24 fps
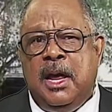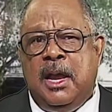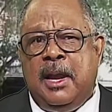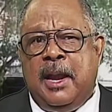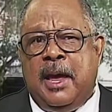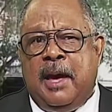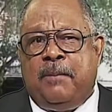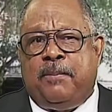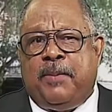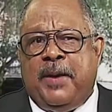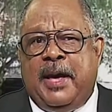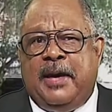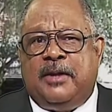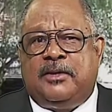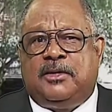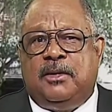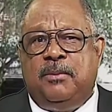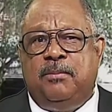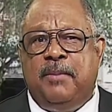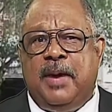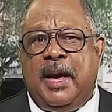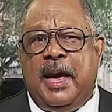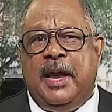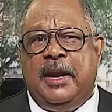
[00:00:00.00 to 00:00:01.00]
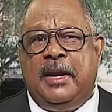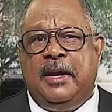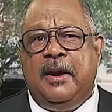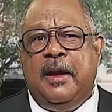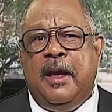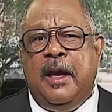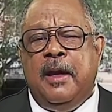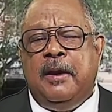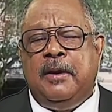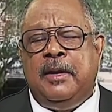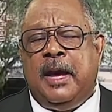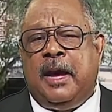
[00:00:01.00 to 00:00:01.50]
like Pastor Manning,
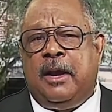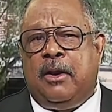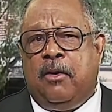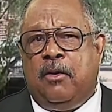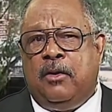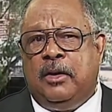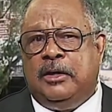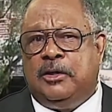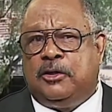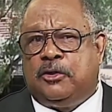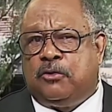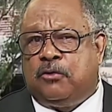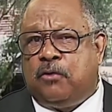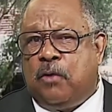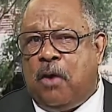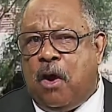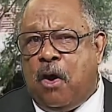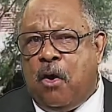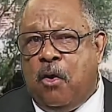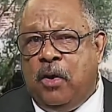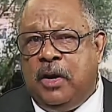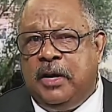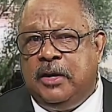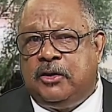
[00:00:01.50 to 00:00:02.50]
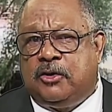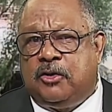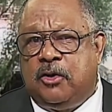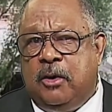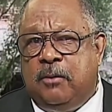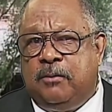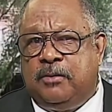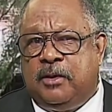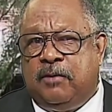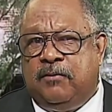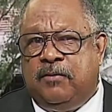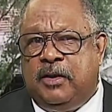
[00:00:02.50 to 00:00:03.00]
not only strong in
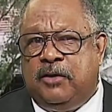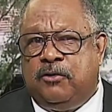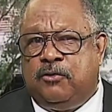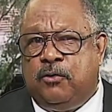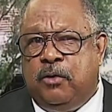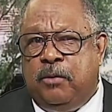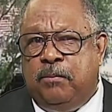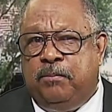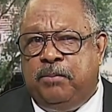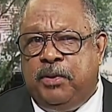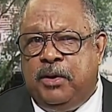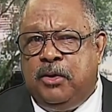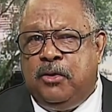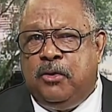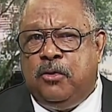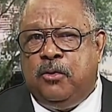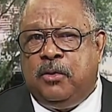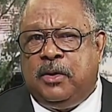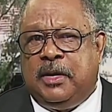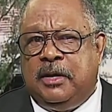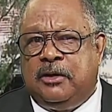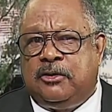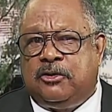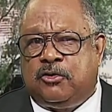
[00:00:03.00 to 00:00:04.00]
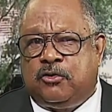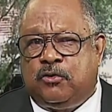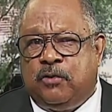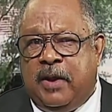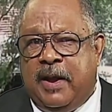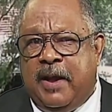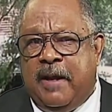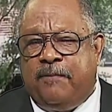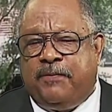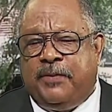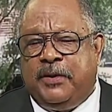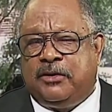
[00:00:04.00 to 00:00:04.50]
terms of his rebuke, his
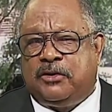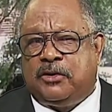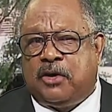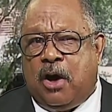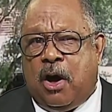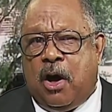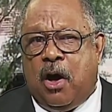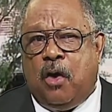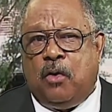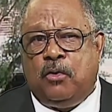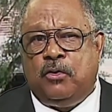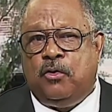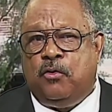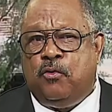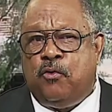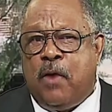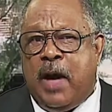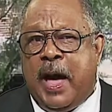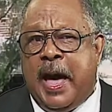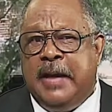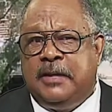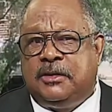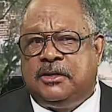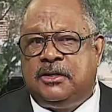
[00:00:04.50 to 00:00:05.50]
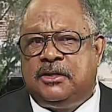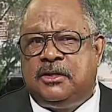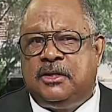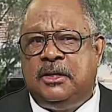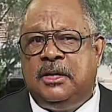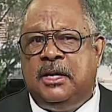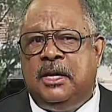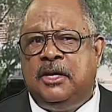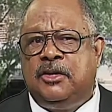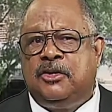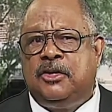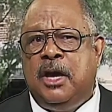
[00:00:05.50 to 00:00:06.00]
strength, his call to
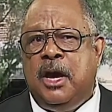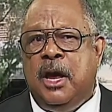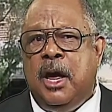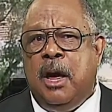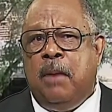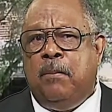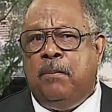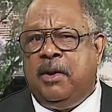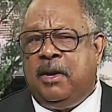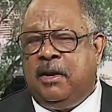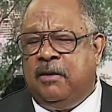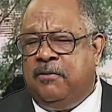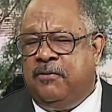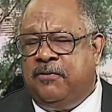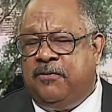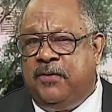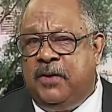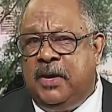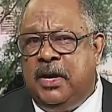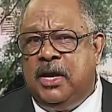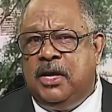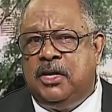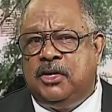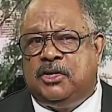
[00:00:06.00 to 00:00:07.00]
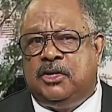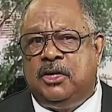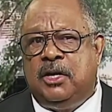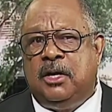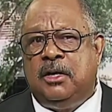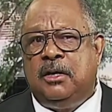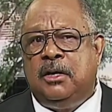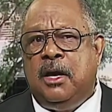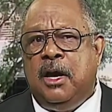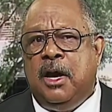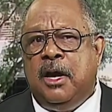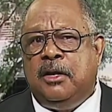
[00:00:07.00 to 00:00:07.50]
righteousness, but a
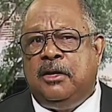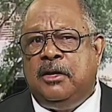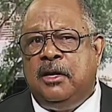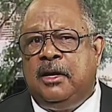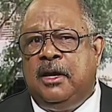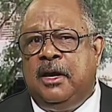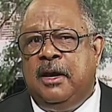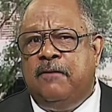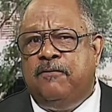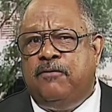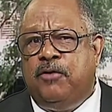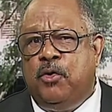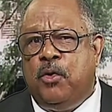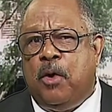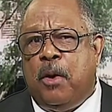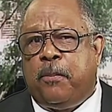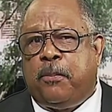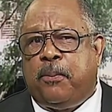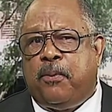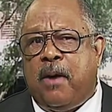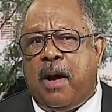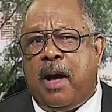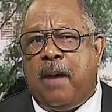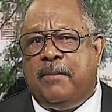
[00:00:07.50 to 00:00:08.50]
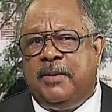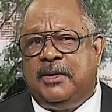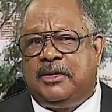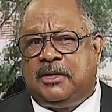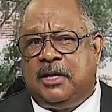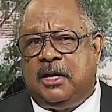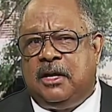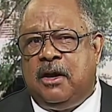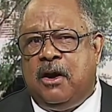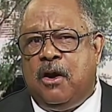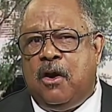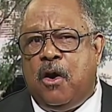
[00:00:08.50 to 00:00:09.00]
vision to give you a promise
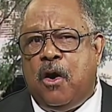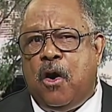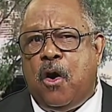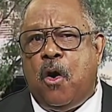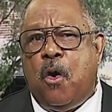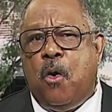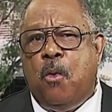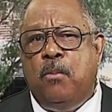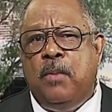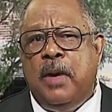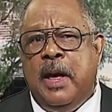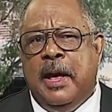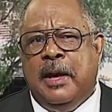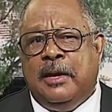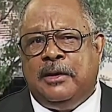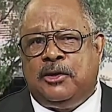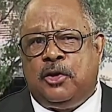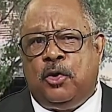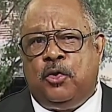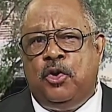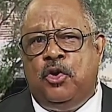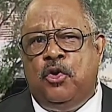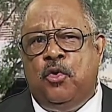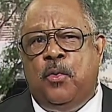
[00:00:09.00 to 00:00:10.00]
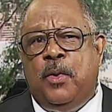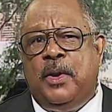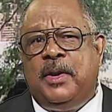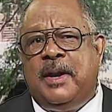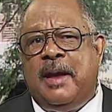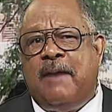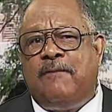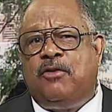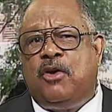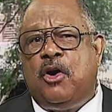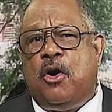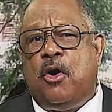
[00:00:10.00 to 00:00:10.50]
and a hope so you
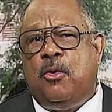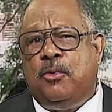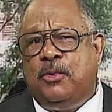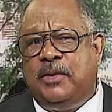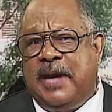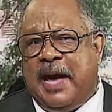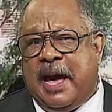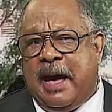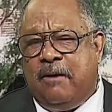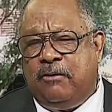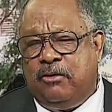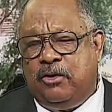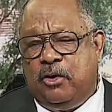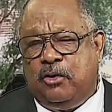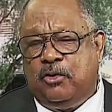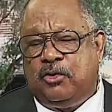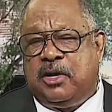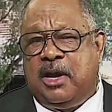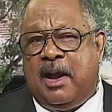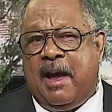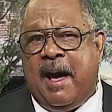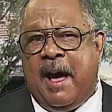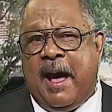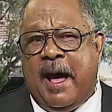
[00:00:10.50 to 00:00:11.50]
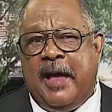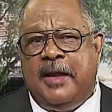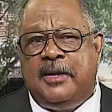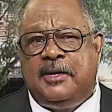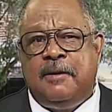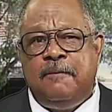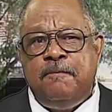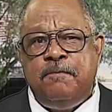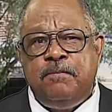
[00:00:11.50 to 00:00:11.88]
wouldn't have gone down those lines